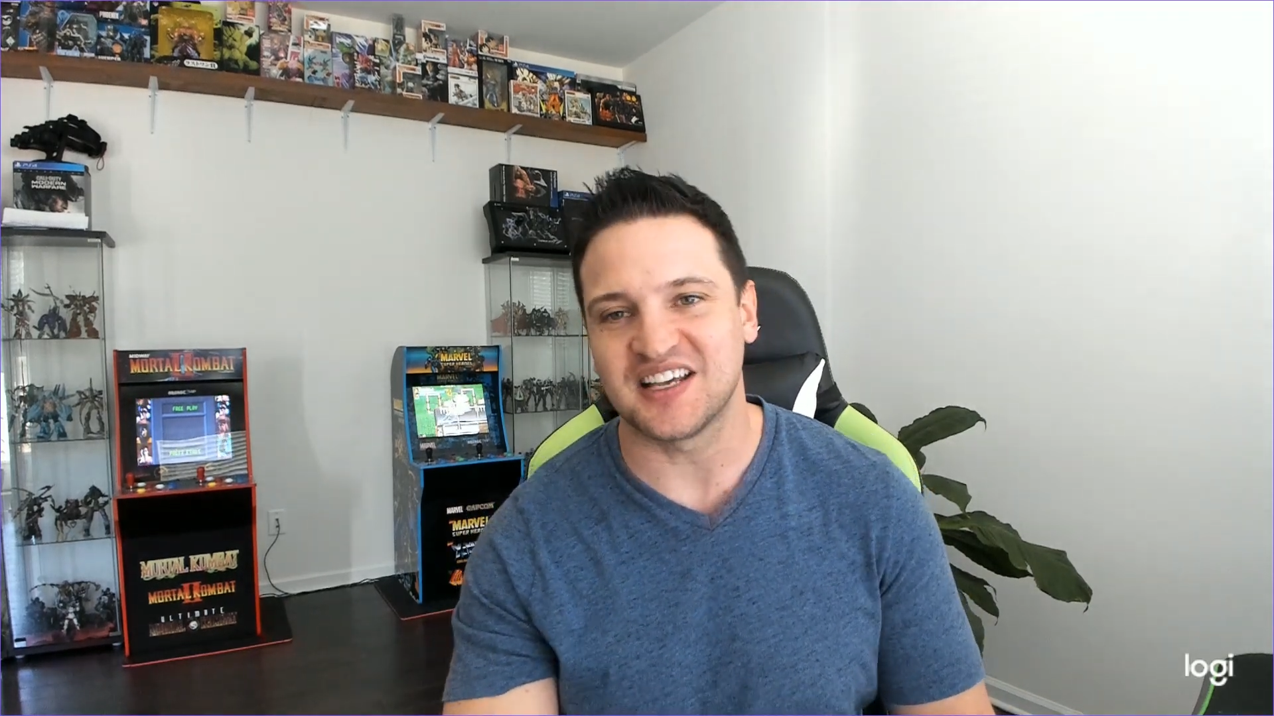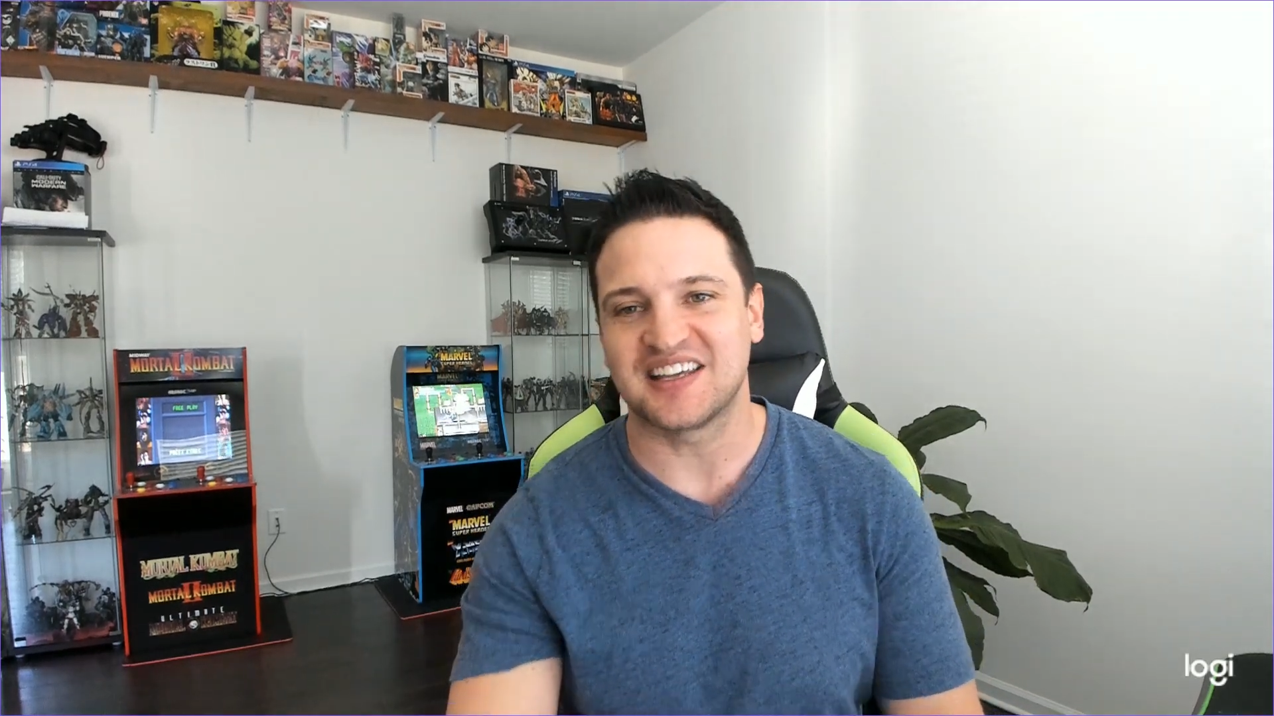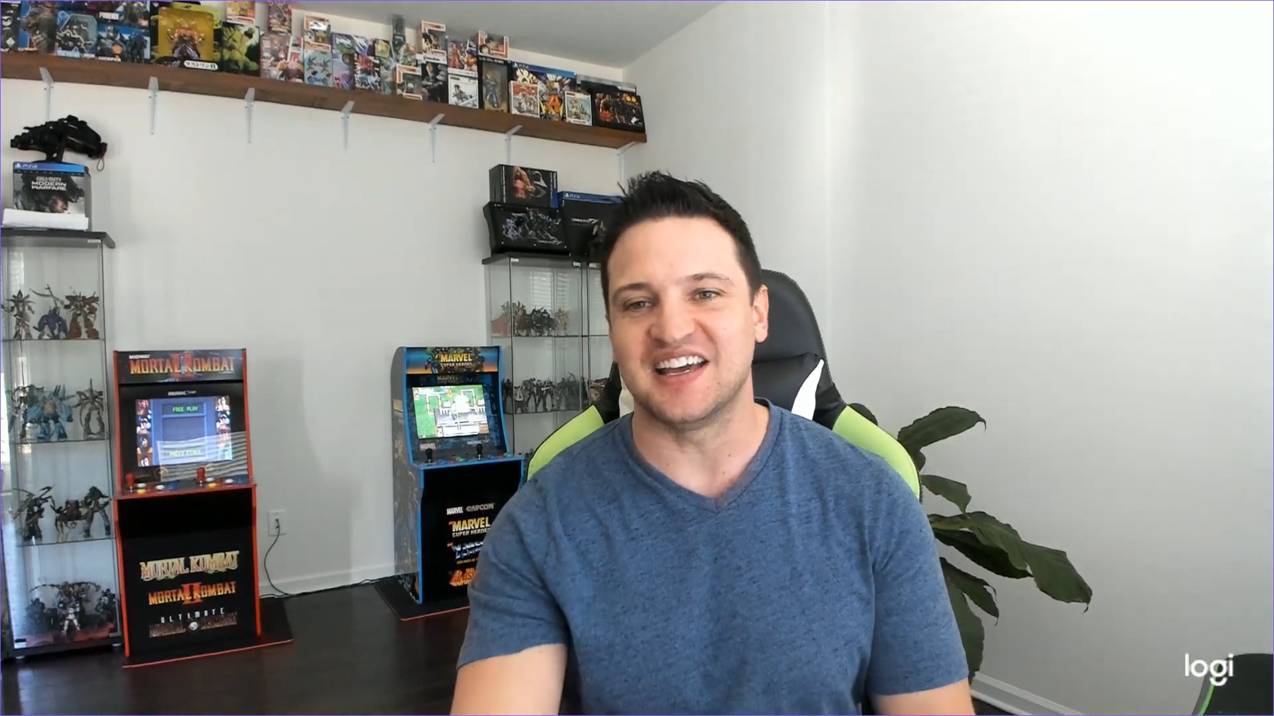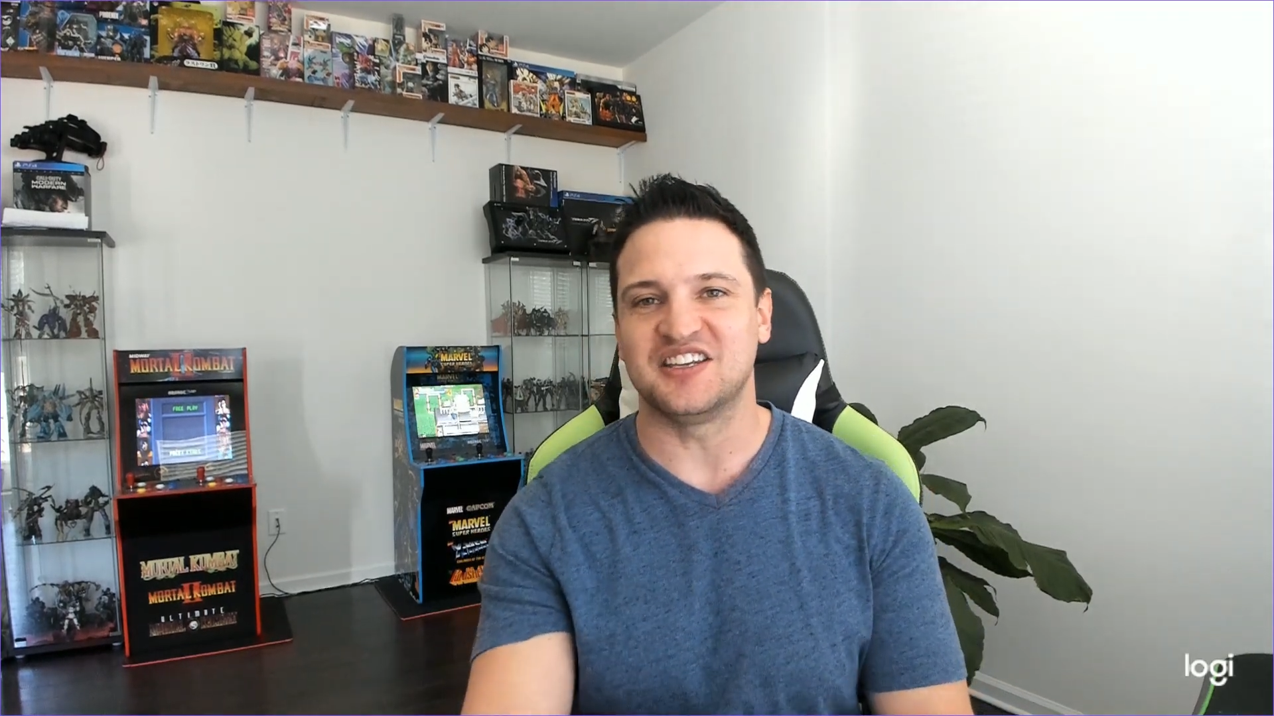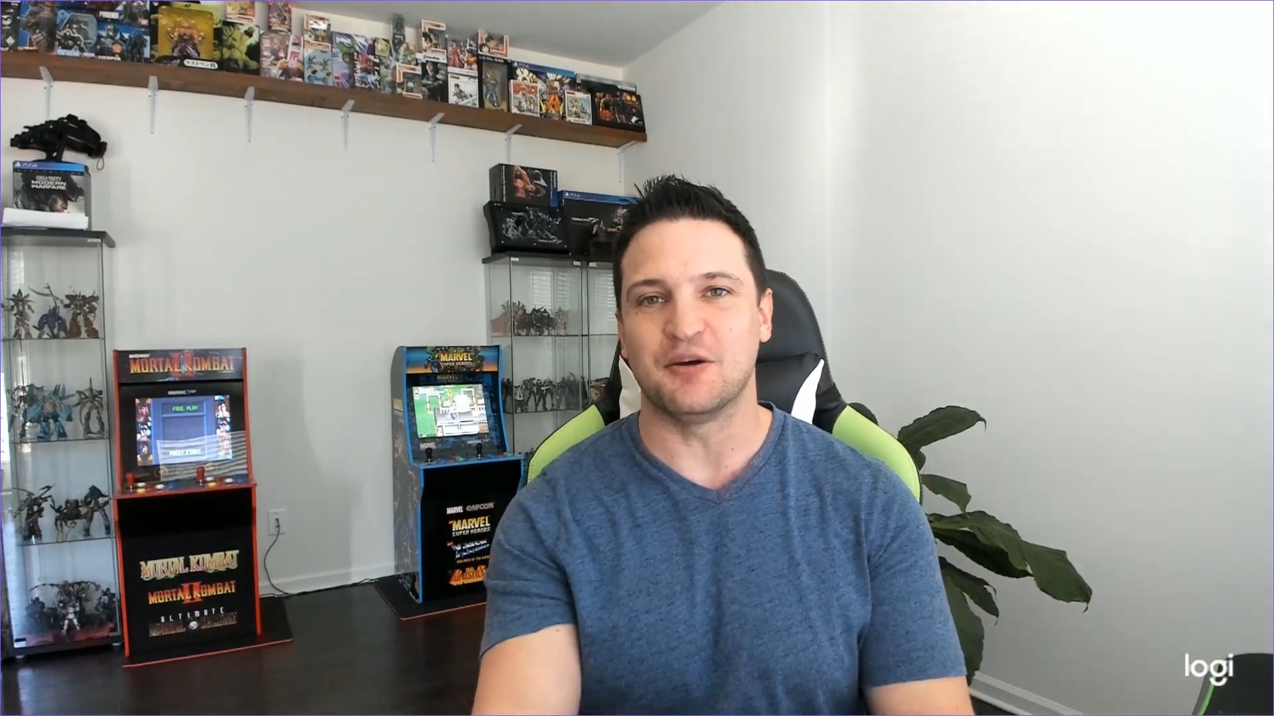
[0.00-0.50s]

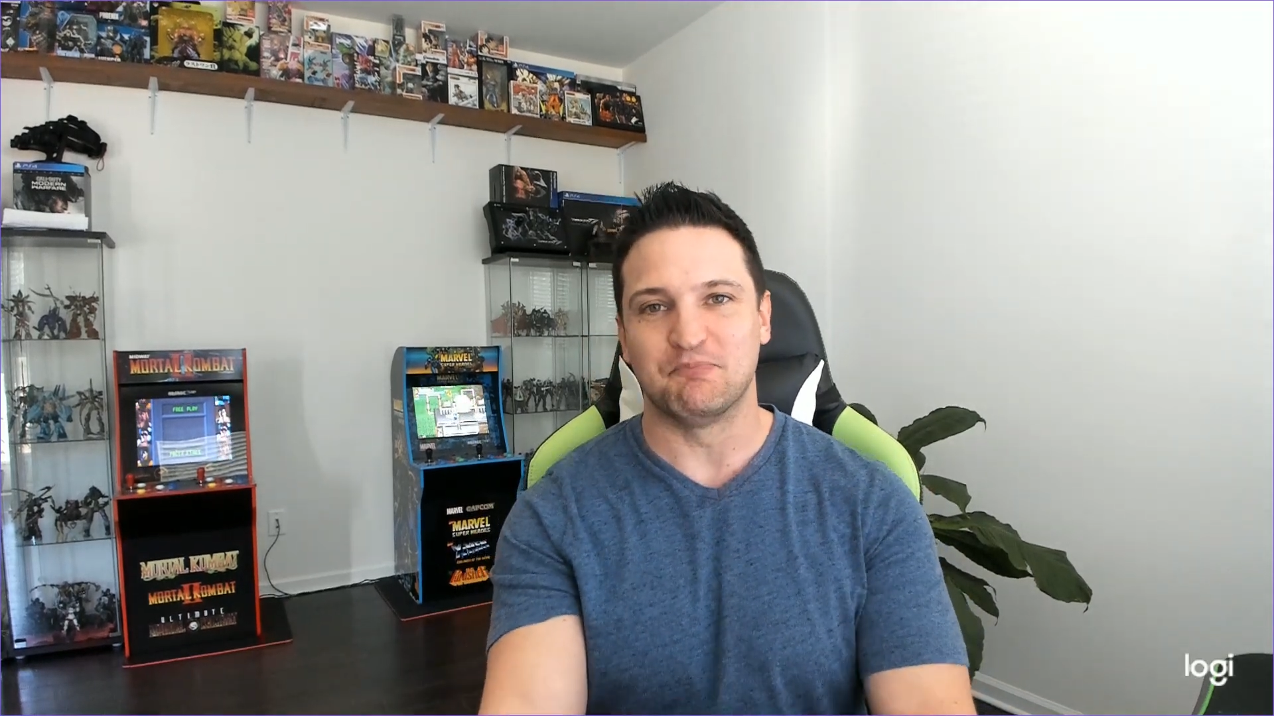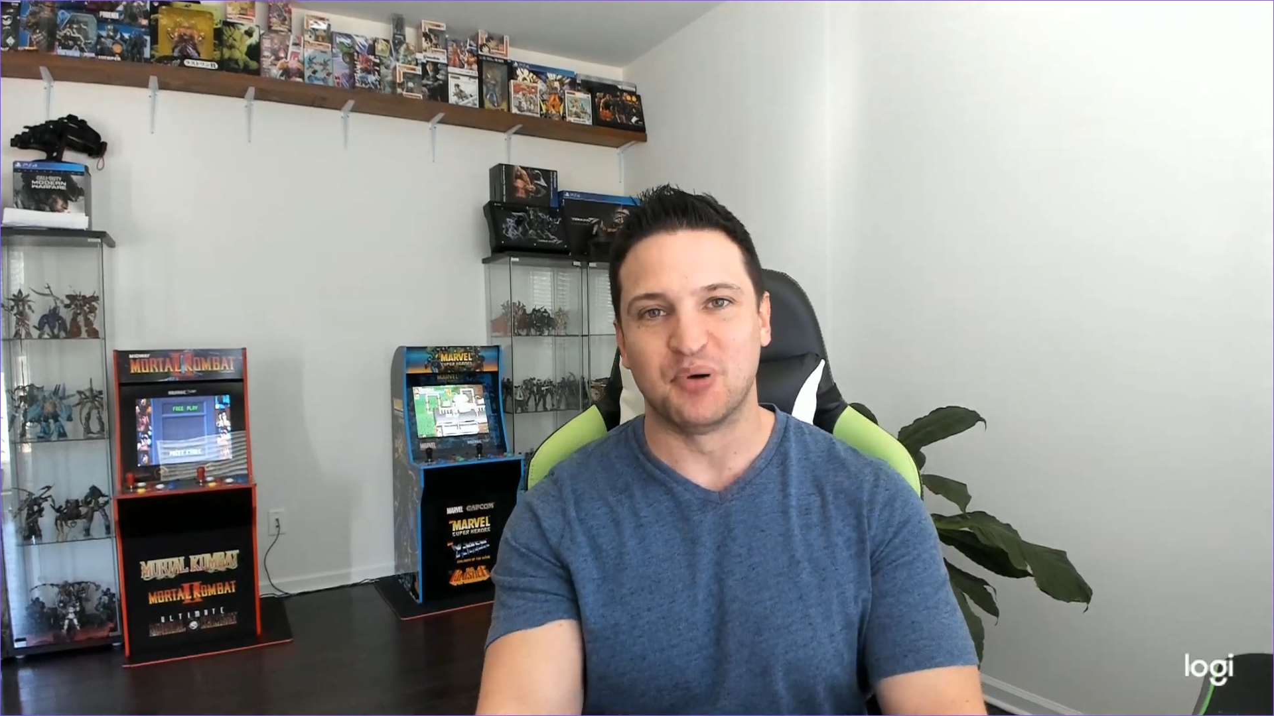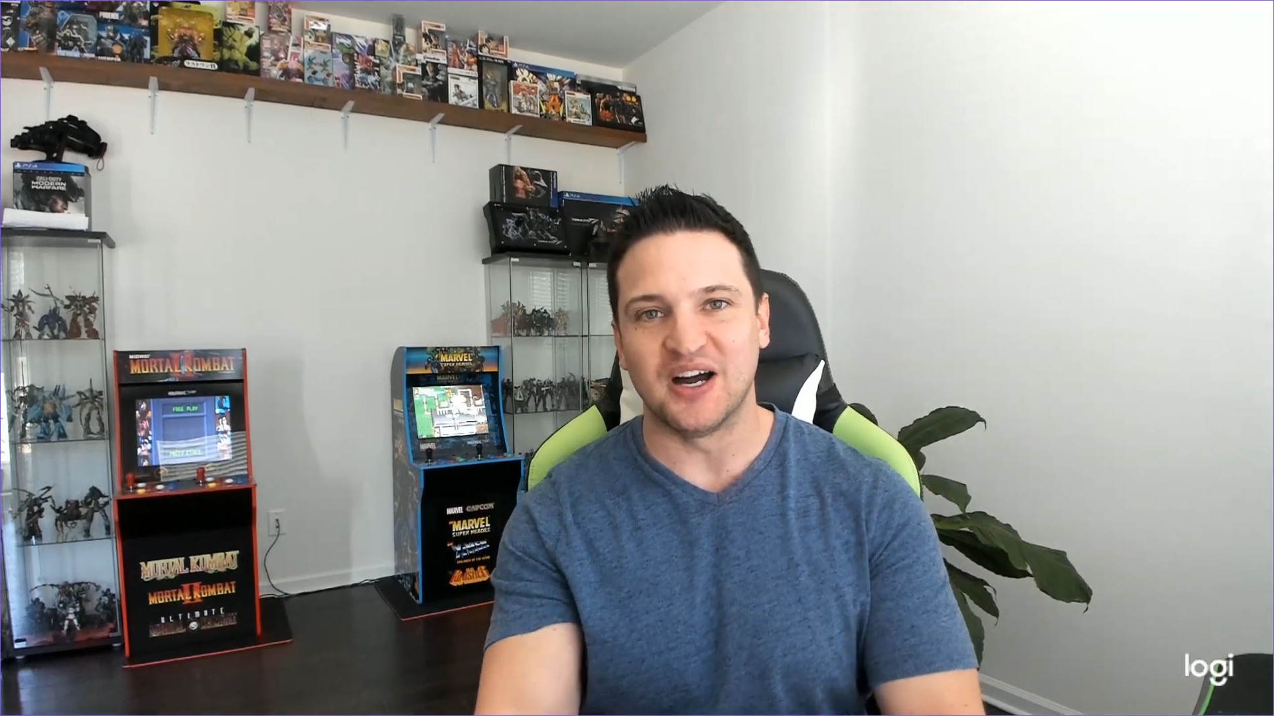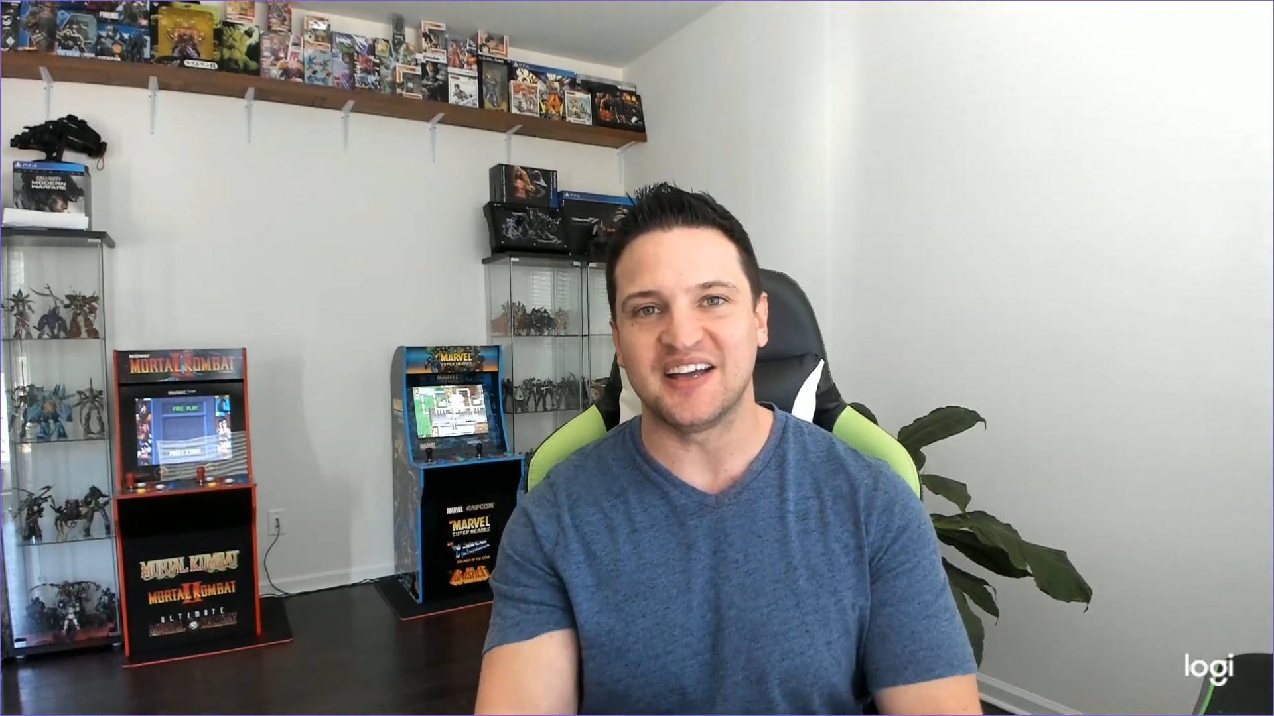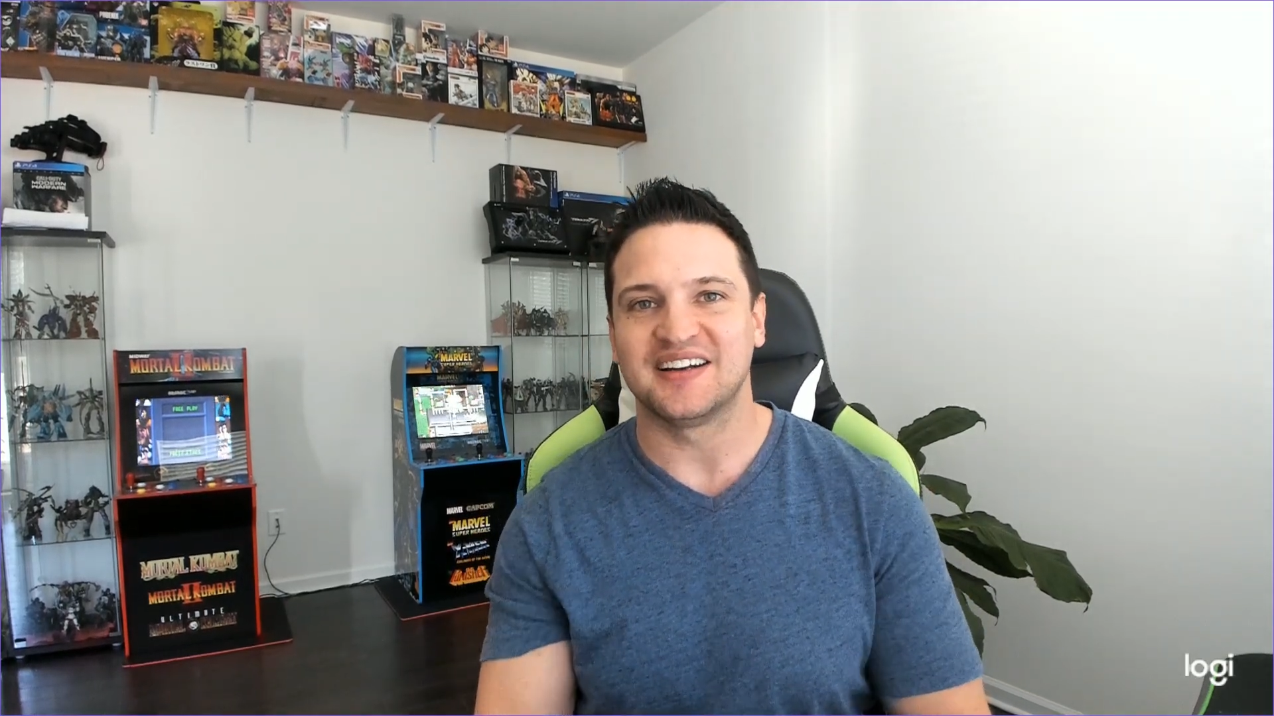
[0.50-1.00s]
aka your
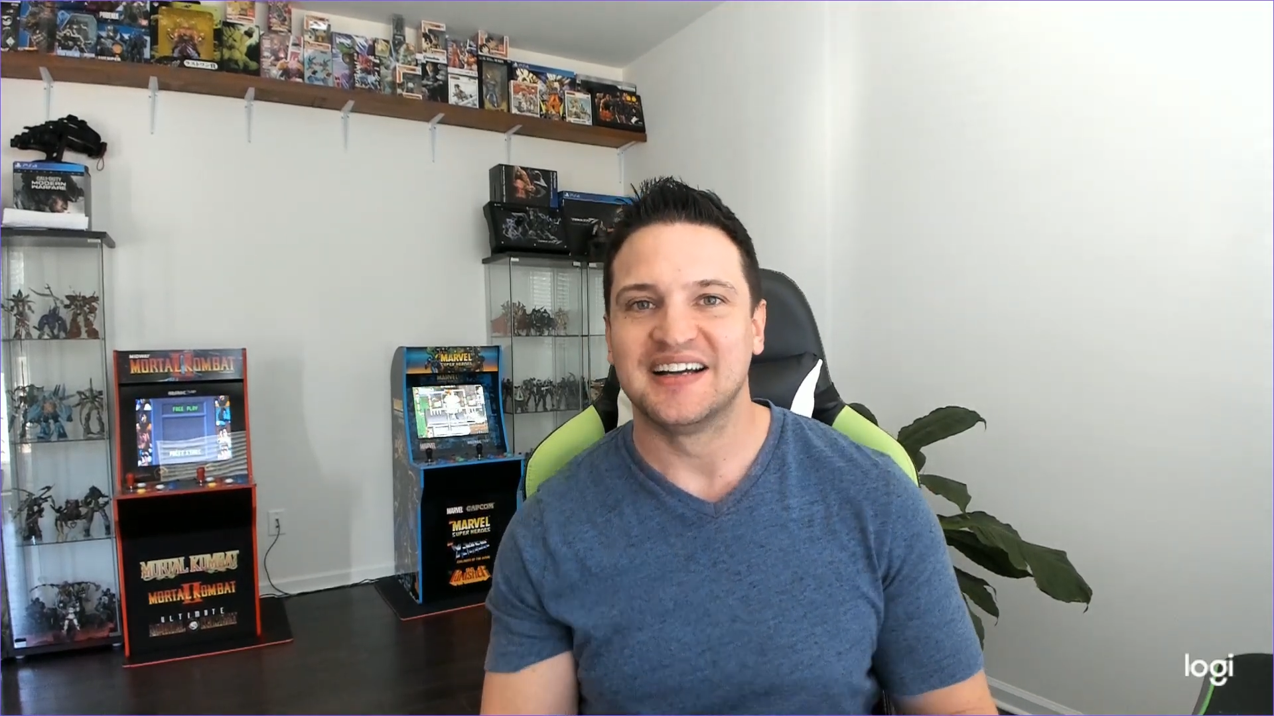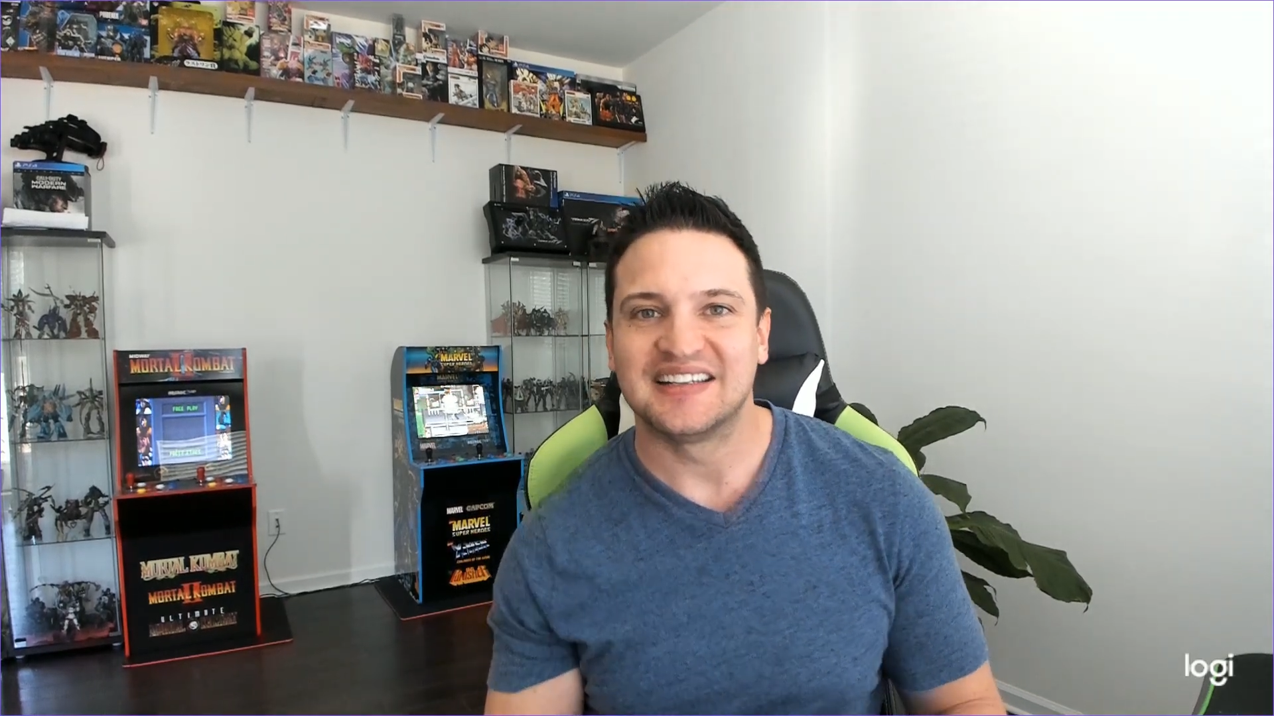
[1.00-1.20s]
butt.